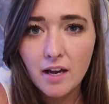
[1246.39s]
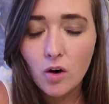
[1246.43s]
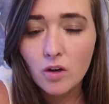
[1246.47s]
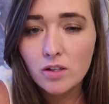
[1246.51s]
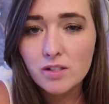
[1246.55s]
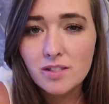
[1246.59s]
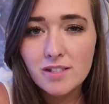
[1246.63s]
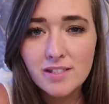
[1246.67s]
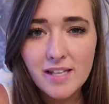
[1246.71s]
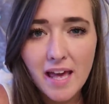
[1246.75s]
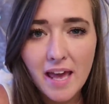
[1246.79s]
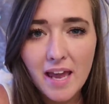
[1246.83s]
or
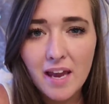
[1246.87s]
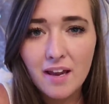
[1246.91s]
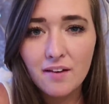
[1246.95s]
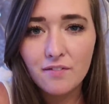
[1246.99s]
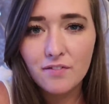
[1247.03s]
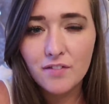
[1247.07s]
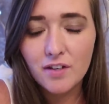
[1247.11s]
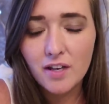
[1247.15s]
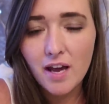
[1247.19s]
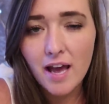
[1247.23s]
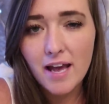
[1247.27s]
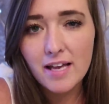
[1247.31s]

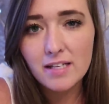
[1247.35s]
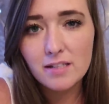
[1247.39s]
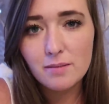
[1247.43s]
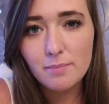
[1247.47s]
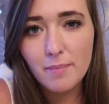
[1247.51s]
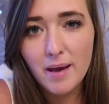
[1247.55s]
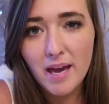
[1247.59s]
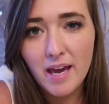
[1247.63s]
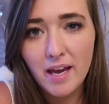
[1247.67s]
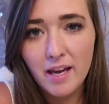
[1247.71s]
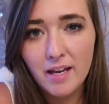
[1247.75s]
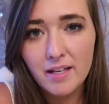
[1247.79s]
saved
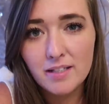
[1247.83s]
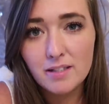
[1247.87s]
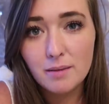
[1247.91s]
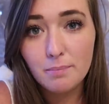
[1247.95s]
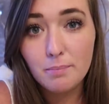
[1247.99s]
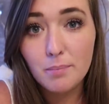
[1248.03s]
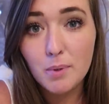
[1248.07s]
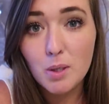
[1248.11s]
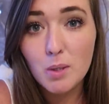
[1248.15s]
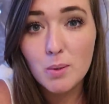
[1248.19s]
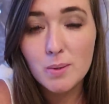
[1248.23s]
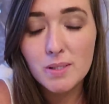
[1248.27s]
Esme's
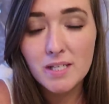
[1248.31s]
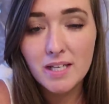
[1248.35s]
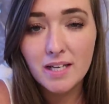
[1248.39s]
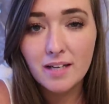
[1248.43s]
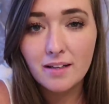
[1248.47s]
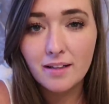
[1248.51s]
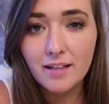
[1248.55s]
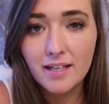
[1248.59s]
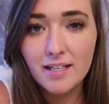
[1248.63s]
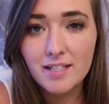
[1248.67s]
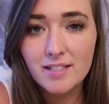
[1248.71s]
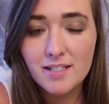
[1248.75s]

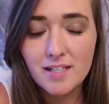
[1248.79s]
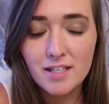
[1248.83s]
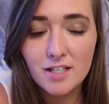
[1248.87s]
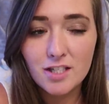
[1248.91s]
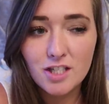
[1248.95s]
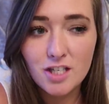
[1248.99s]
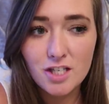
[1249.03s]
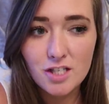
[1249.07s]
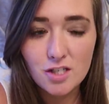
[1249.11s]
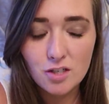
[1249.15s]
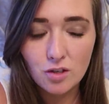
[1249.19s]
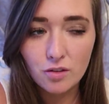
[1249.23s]
Musicallys that
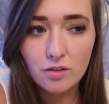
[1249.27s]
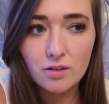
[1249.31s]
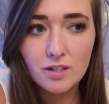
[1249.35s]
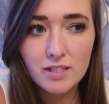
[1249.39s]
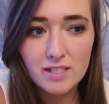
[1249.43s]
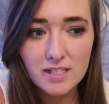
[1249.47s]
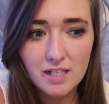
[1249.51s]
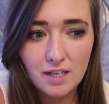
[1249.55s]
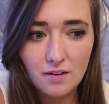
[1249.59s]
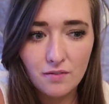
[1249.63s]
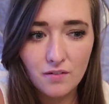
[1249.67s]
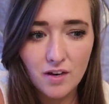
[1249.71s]
she's done
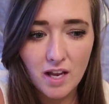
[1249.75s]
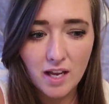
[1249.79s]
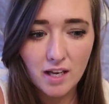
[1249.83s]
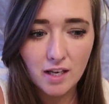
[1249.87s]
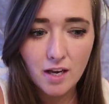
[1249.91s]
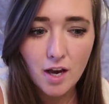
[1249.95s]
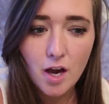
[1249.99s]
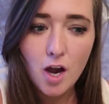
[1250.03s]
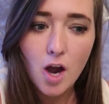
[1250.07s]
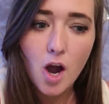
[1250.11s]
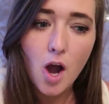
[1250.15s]
this evening